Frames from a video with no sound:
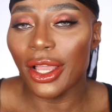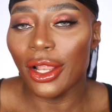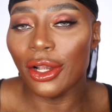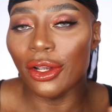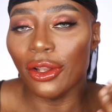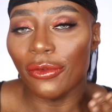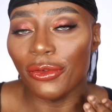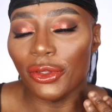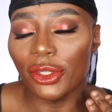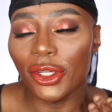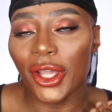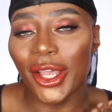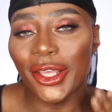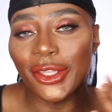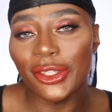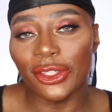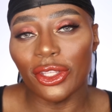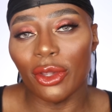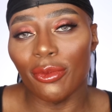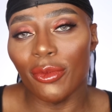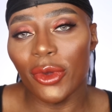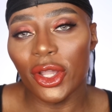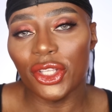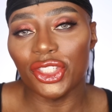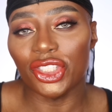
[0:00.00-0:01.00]
I love you guys
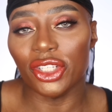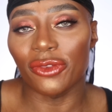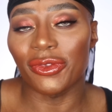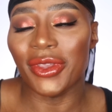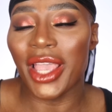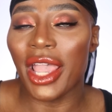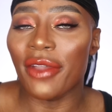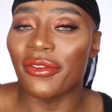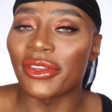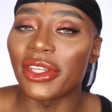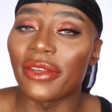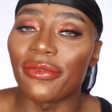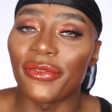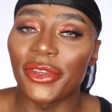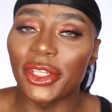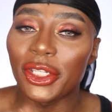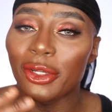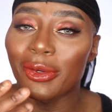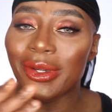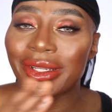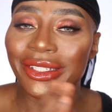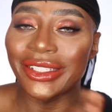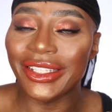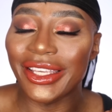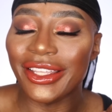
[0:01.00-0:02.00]
so much. If you have any
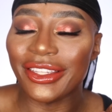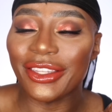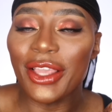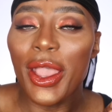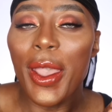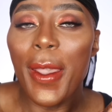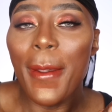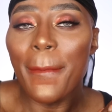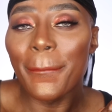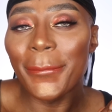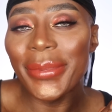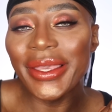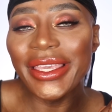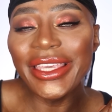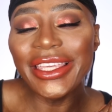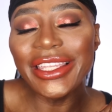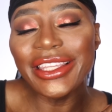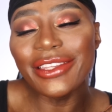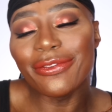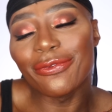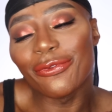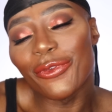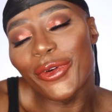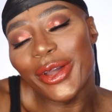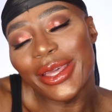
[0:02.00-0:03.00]
video ideas,
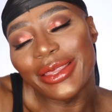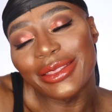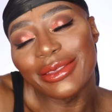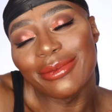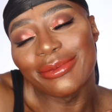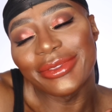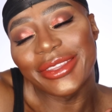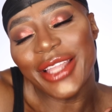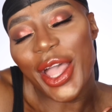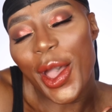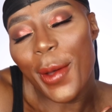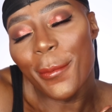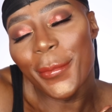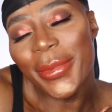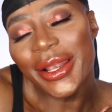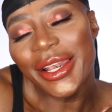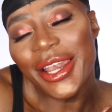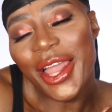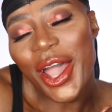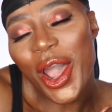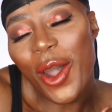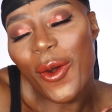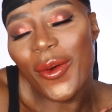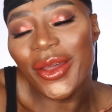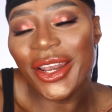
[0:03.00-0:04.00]
please voice them down
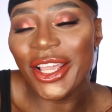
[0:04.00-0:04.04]
below.